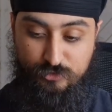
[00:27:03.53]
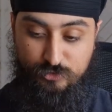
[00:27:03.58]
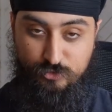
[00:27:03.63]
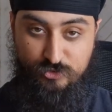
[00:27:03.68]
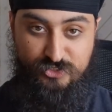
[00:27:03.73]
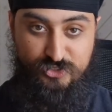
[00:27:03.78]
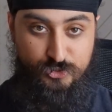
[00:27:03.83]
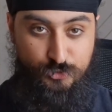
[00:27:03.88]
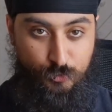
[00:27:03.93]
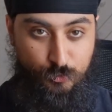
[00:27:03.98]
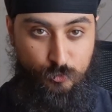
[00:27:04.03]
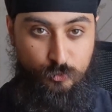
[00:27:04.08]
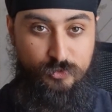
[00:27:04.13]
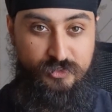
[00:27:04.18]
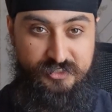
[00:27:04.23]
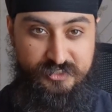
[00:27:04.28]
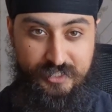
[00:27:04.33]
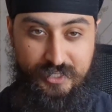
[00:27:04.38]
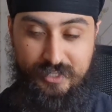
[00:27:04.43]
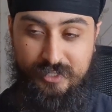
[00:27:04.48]
good tool
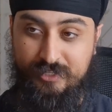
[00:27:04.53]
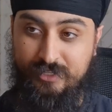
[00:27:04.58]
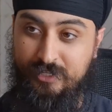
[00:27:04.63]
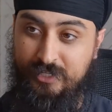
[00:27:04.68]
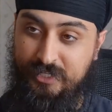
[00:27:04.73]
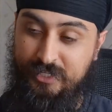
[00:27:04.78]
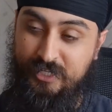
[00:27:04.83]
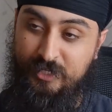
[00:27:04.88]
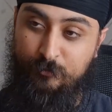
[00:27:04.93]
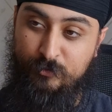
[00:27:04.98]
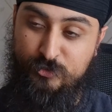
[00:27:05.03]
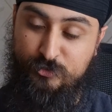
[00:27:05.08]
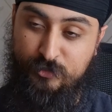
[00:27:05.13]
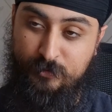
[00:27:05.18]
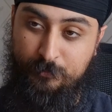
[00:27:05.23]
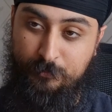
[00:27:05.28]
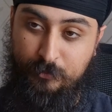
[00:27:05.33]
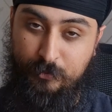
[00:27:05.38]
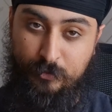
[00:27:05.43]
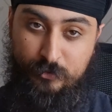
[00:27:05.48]
set in which
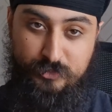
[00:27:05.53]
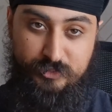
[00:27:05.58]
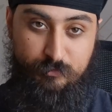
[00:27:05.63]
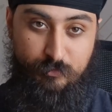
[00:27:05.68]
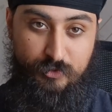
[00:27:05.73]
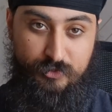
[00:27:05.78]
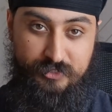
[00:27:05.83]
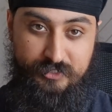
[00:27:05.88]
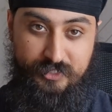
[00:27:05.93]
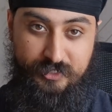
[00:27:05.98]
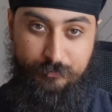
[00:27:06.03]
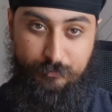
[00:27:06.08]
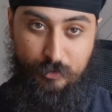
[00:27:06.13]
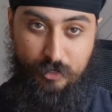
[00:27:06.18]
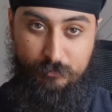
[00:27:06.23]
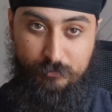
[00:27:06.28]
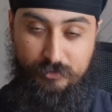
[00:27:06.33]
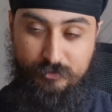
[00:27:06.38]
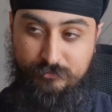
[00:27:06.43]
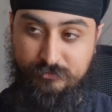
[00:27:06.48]
to approach modern day
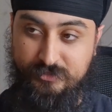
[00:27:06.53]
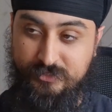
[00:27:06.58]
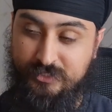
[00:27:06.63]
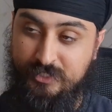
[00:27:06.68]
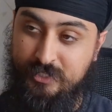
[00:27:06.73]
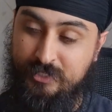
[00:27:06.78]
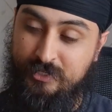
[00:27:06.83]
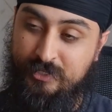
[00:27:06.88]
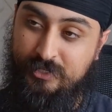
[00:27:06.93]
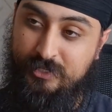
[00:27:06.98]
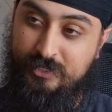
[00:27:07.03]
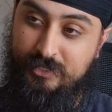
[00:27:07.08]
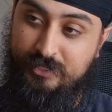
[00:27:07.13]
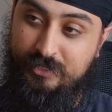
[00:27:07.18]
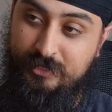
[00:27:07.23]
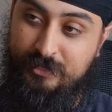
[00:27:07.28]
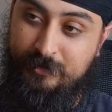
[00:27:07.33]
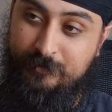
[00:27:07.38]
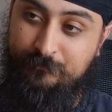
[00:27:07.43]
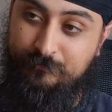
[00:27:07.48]
problems
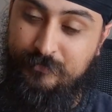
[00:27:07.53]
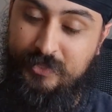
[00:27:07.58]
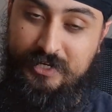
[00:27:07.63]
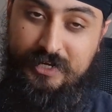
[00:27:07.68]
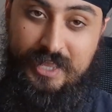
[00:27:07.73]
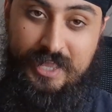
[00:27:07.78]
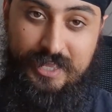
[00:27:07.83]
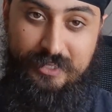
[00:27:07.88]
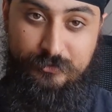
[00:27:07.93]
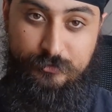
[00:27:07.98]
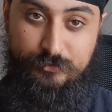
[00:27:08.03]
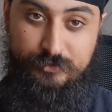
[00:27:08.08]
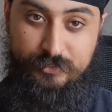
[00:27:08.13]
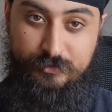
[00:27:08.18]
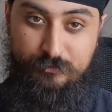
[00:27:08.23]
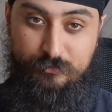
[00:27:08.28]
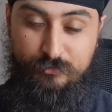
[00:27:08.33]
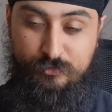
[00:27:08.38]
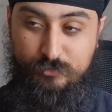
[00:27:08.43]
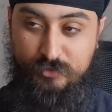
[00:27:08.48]
and handle
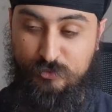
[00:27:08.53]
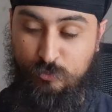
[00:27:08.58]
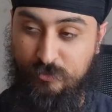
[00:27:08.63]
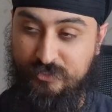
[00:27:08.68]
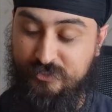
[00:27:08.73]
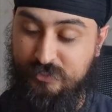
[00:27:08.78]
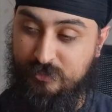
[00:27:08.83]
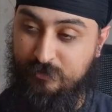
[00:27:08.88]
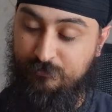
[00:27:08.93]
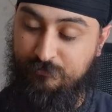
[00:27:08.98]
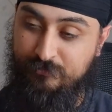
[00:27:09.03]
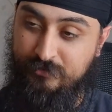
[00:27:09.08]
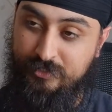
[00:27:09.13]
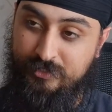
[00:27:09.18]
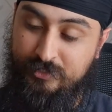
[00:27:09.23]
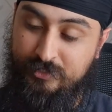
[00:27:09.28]
them with wisdom.